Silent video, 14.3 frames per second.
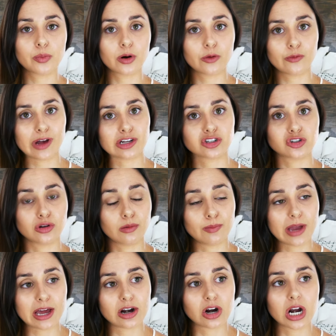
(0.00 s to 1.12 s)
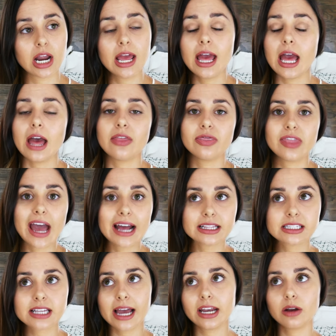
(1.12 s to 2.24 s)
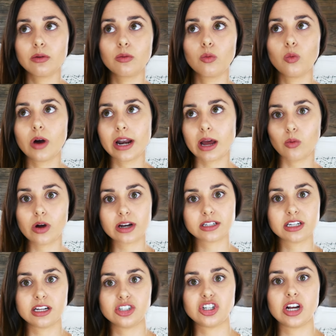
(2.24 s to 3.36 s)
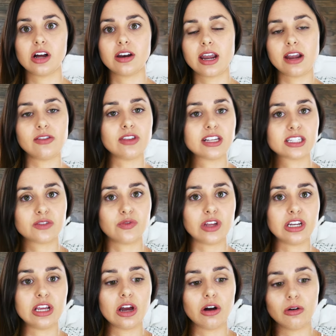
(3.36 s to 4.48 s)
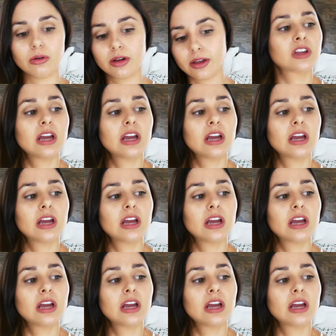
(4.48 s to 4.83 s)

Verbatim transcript: professional manner. And that's kind of what I want to touch on in this video.